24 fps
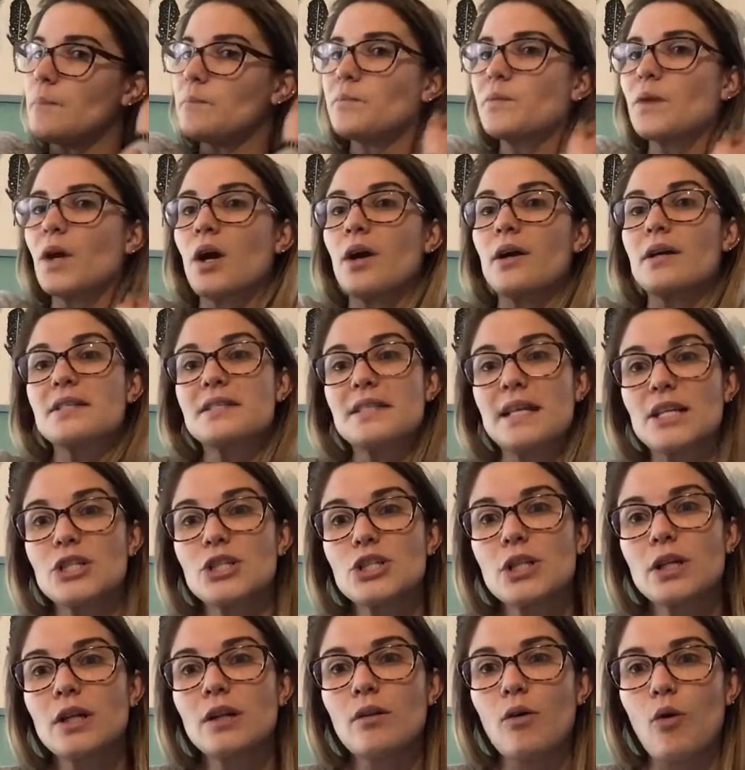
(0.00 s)
are
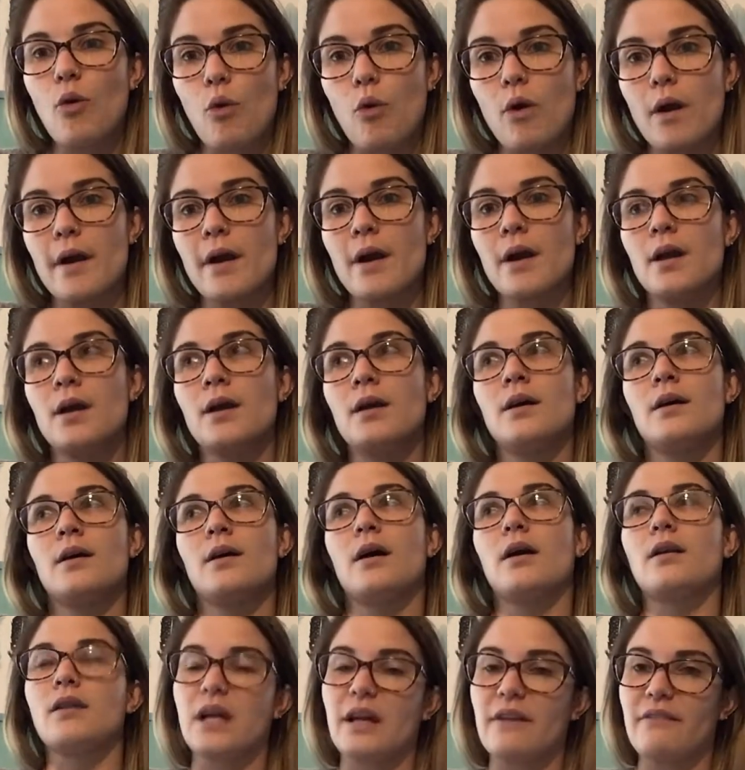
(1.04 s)
essential, or a
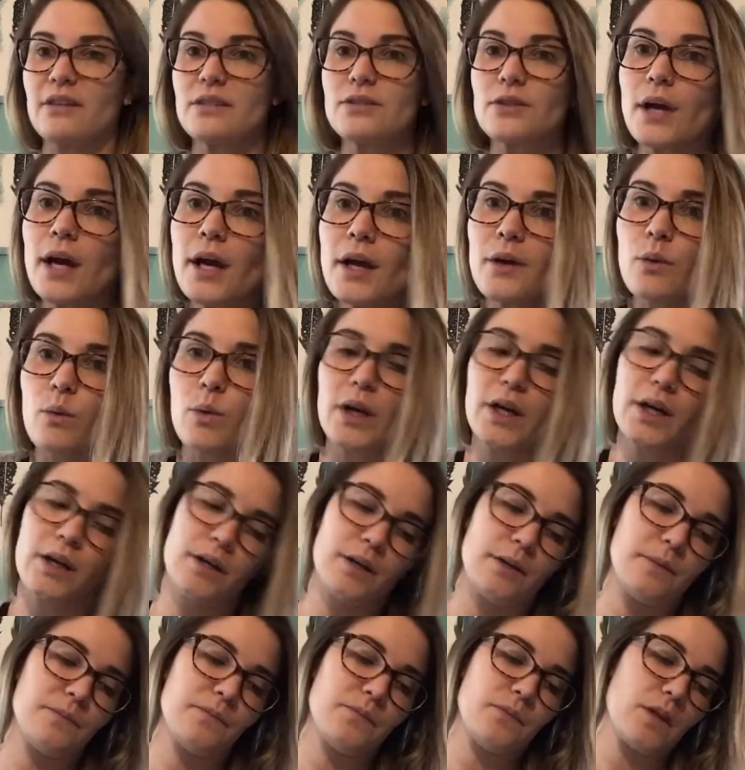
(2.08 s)
lot of us are out of work.
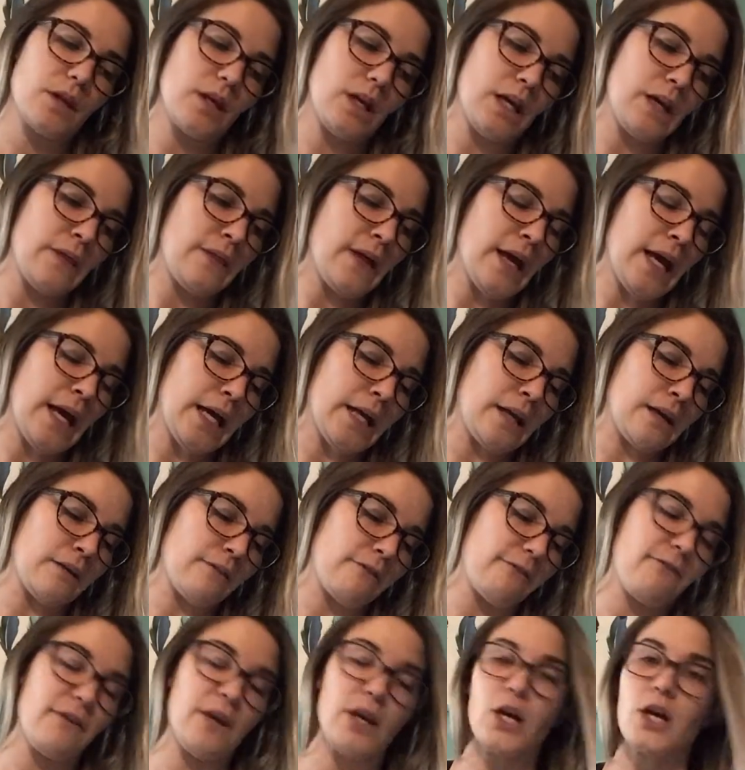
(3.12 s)
And then
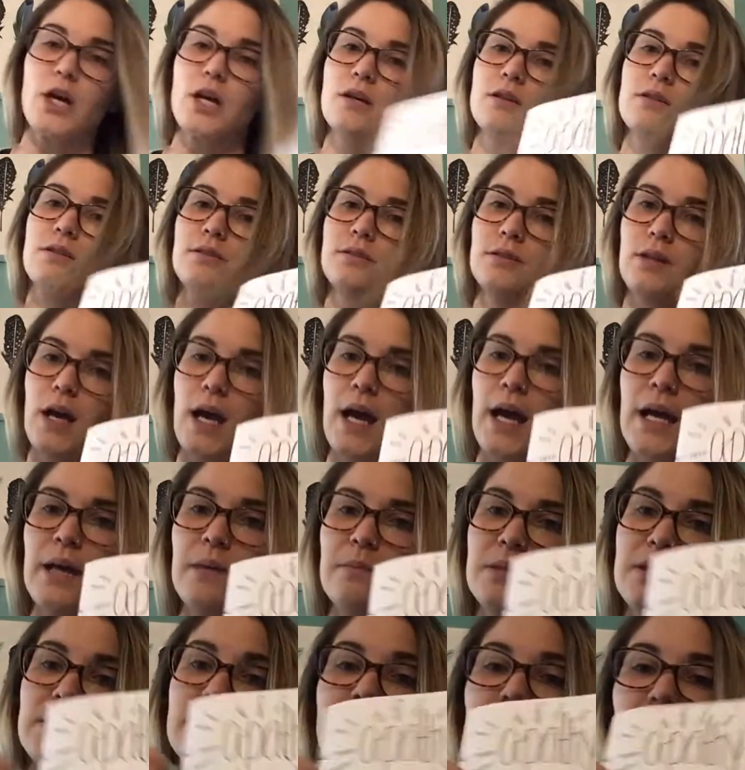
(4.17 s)
fear. I'm
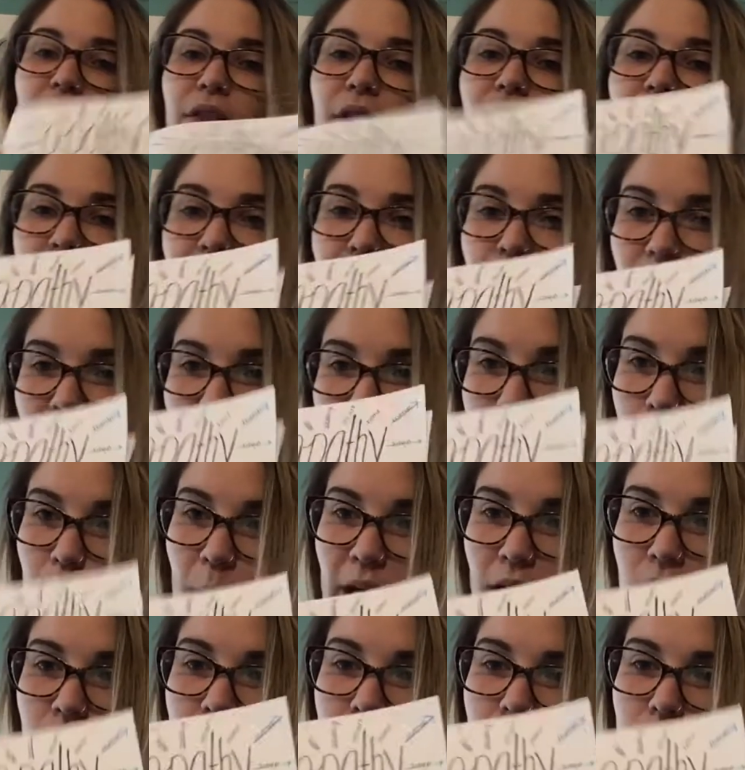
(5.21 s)
deathly afraid of
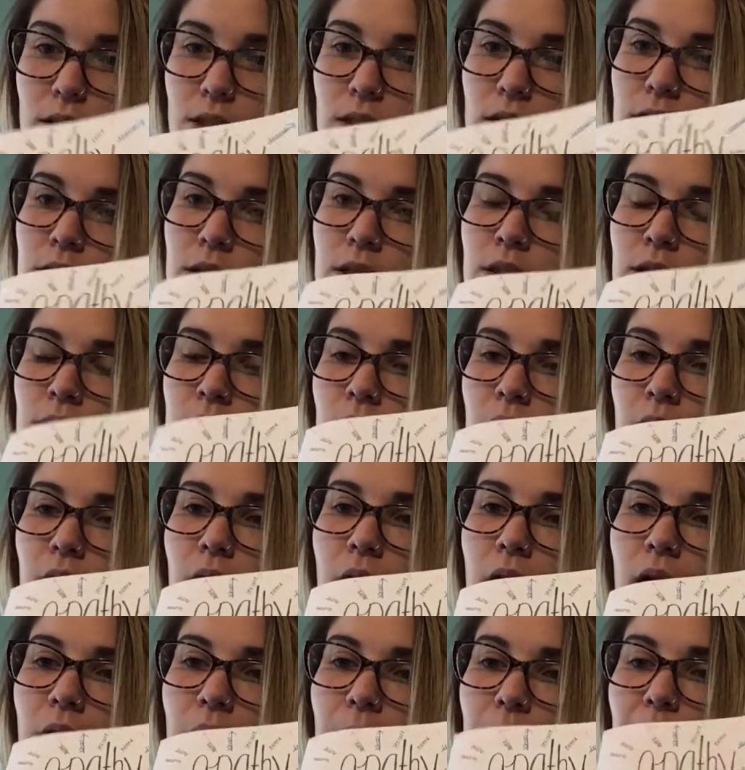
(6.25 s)
spiders.
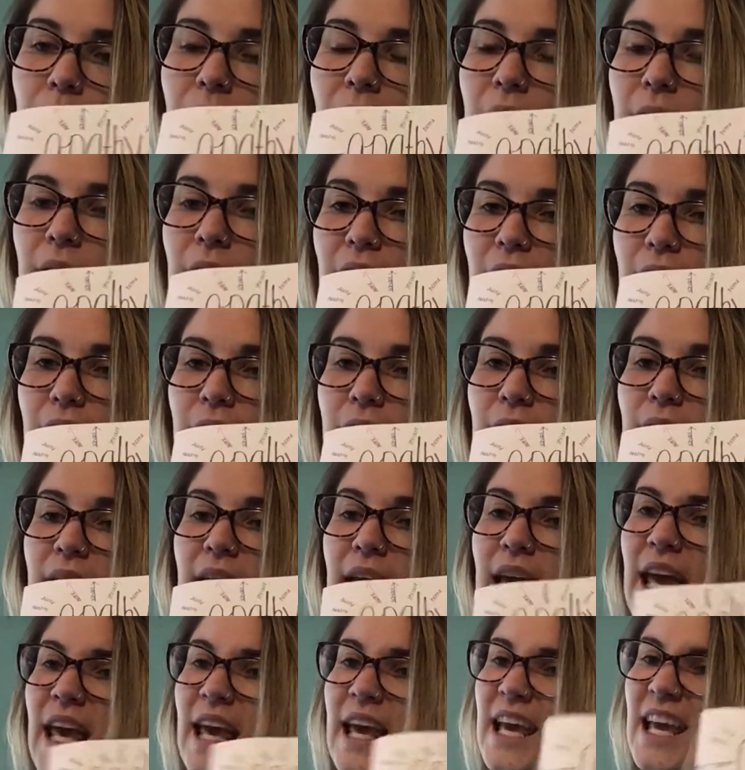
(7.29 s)
I
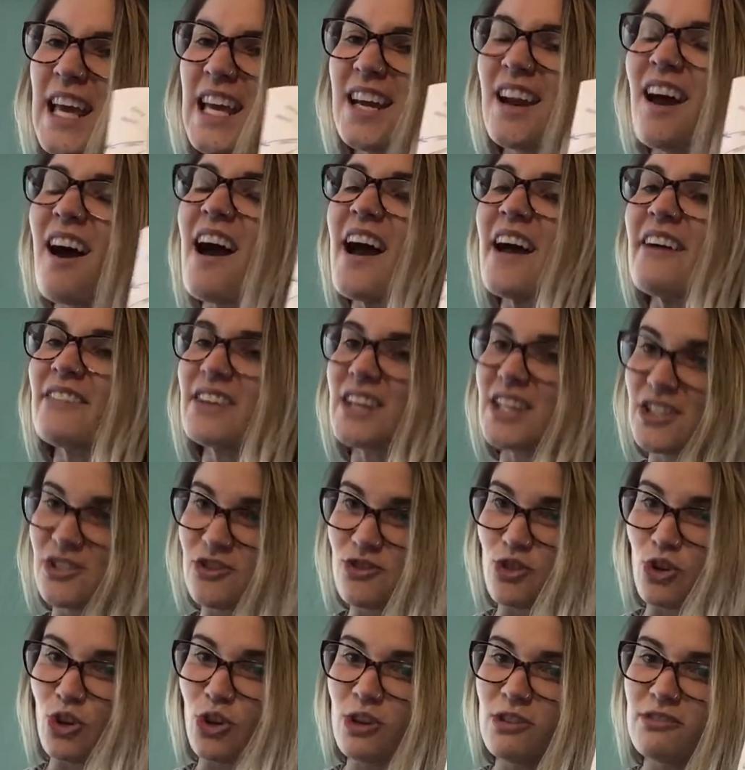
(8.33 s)
hate not having
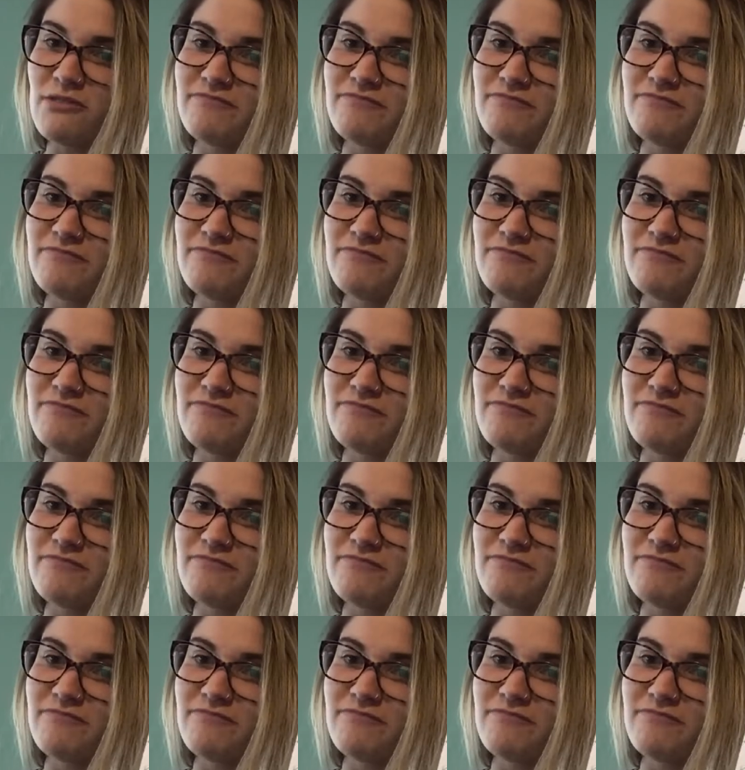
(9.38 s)
control.